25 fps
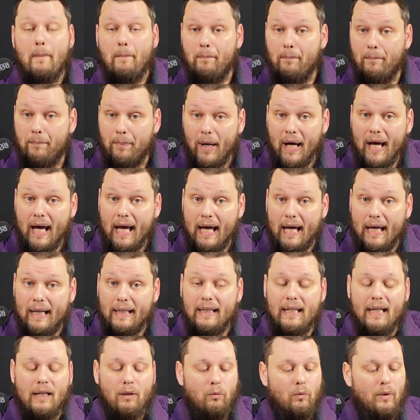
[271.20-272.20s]

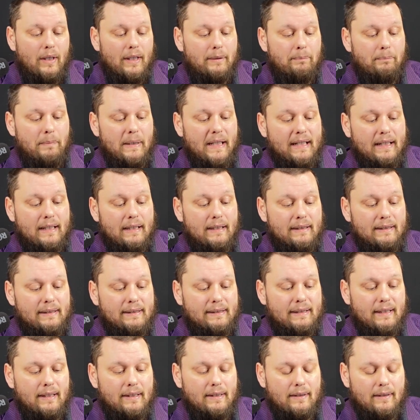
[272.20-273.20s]
but it would be
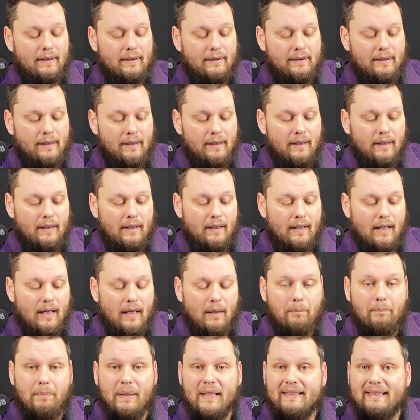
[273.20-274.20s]
considered
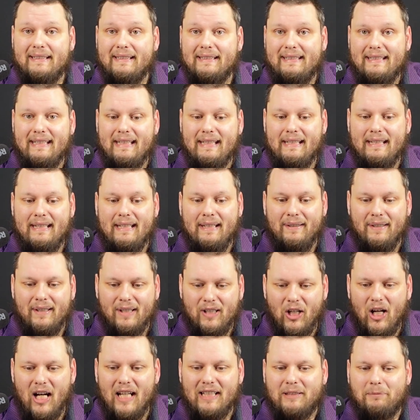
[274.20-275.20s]
Byzantine in the
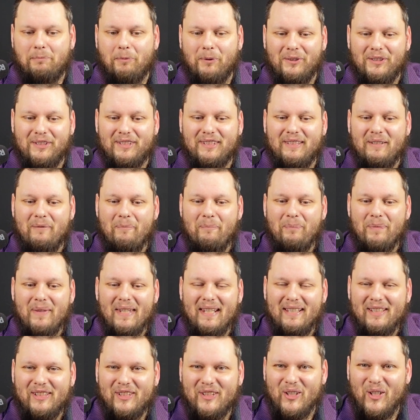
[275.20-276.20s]
Gospels.
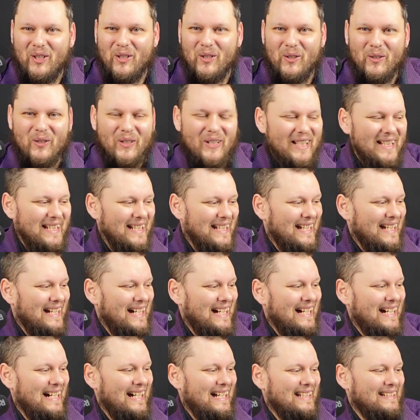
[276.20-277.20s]
So
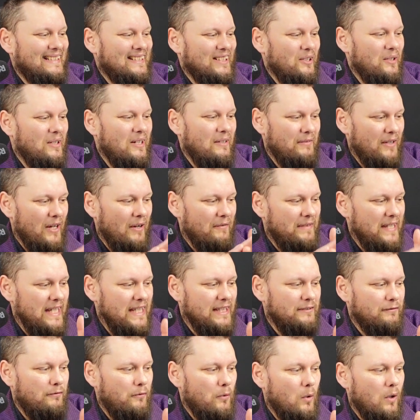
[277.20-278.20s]
of
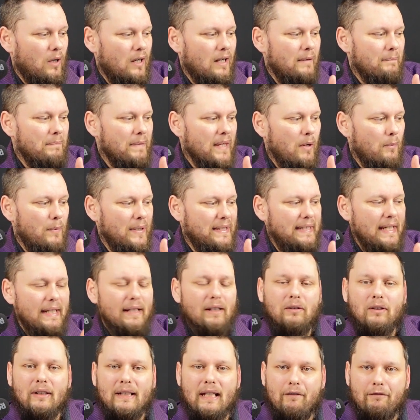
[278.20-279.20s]
these 4, we
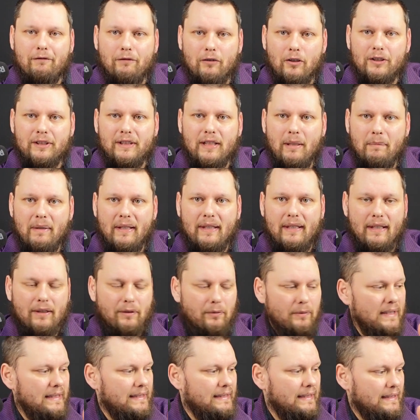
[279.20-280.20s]
take a look at 1 Timothy
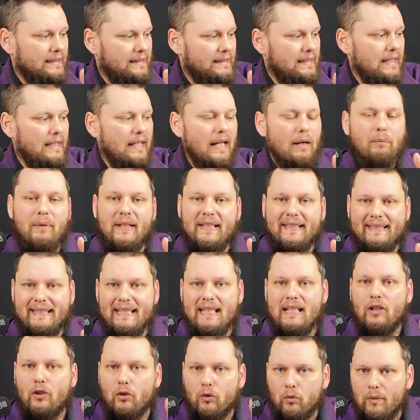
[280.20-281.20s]
3:16, and we
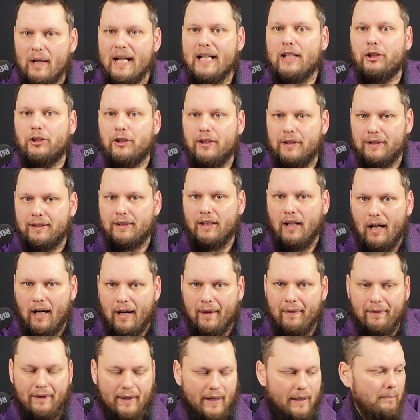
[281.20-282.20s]
see corrections
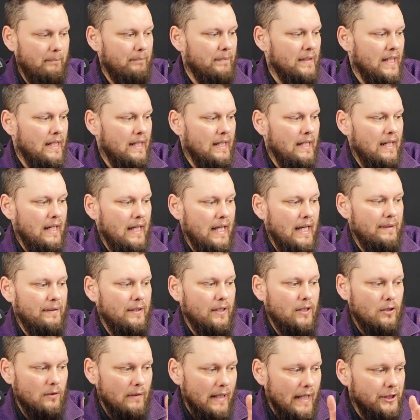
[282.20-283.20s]
on them. And
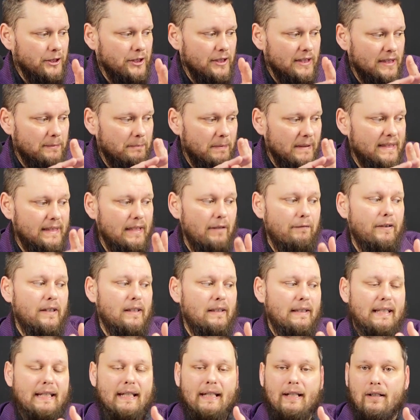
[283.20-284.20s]
the correction
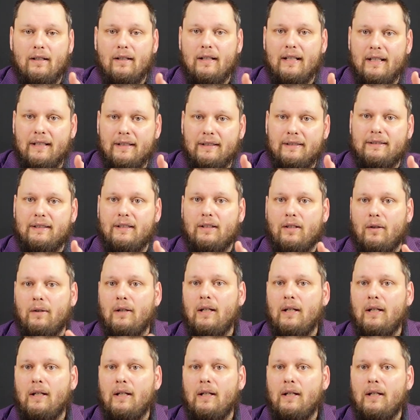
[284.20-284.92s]
specifically here is,